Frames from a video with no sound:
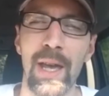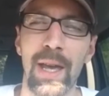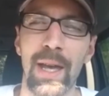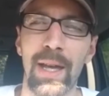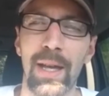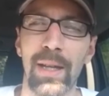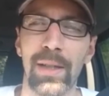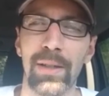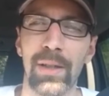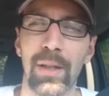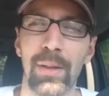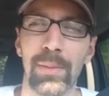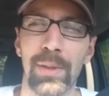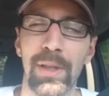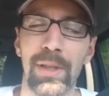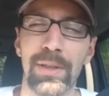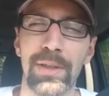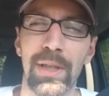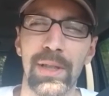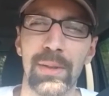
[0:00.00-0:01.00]
And I'm
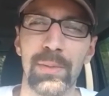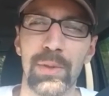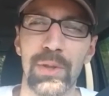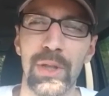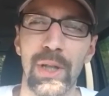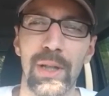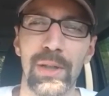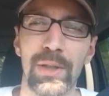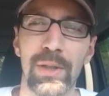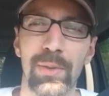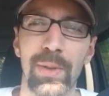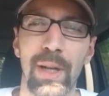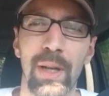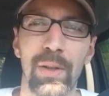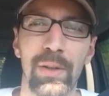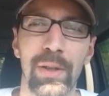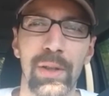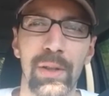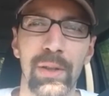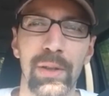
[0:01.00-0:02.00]
going to take some shots
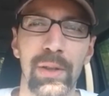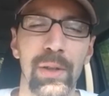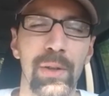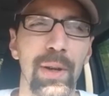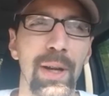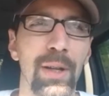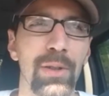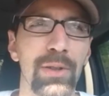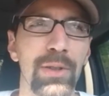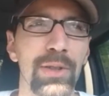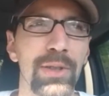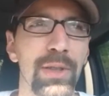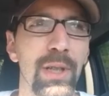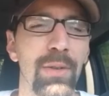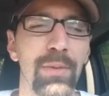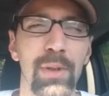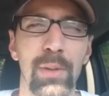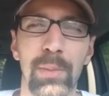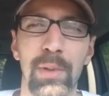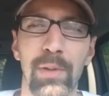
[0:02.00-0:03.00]
around the, the grounds and
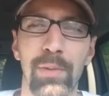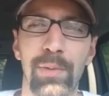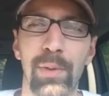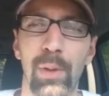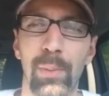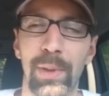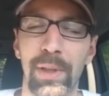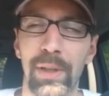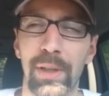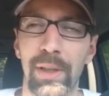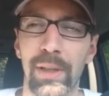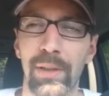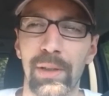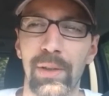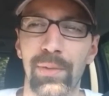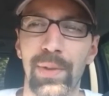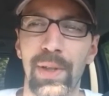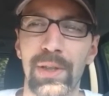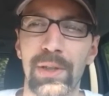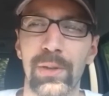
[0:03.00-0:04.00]
stuff. I'm going to be filming the,
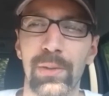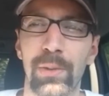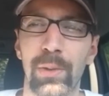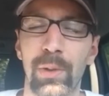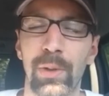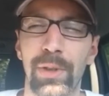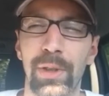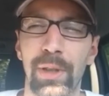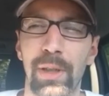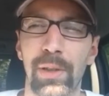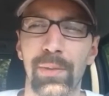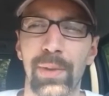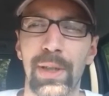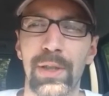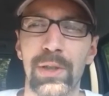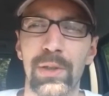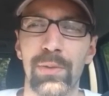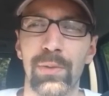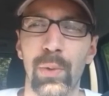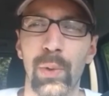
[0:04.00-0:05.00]
the festival and the
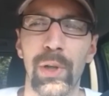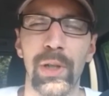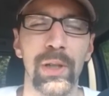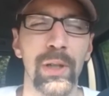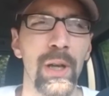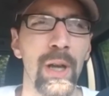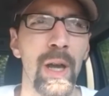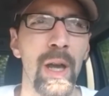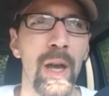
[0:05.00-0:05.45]
convention for you.